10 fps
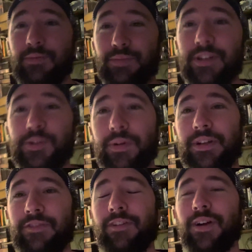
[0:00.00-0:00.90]
bridge
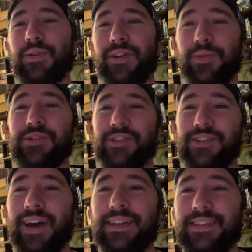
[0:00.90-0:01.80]
pretty far with it, which is
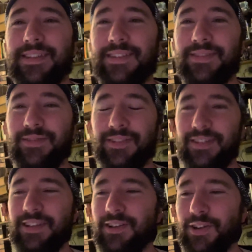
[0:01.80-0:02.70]
nice.
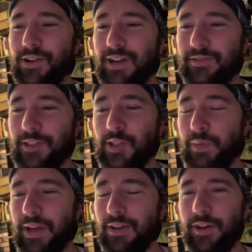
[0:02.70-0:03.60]
You don't have to
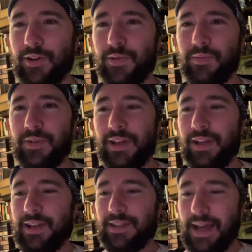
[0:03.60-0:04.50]
spend all your
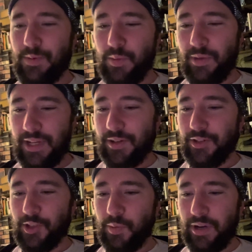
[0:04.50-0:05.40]
time and
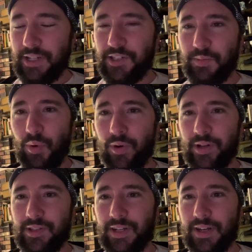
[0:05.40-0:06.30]
materials printing
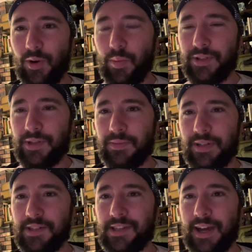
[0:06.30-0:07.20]
supports, and it opens up the
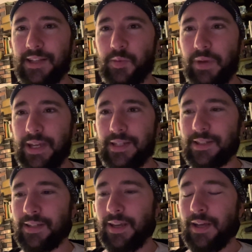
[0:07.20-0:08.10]
design
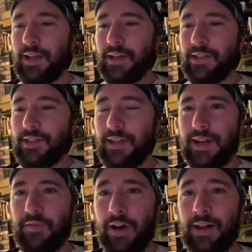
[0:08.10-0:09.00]
space. So you can
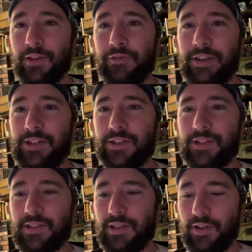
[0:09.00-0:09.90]
have hollow
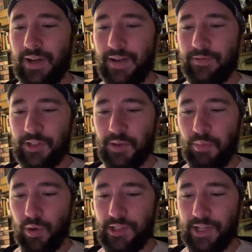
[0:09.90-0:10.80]
features that don't have the
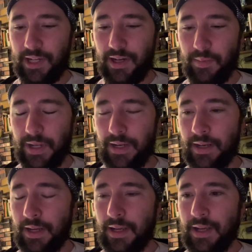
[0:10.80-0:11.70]
supports in them,
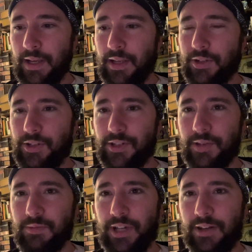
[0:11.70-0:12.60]
and it's just
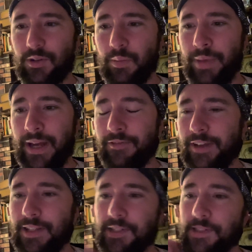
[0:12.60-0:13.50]
some general
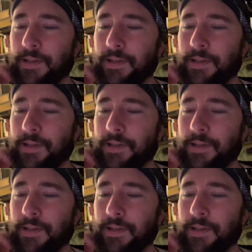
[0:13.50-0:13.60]
benefits.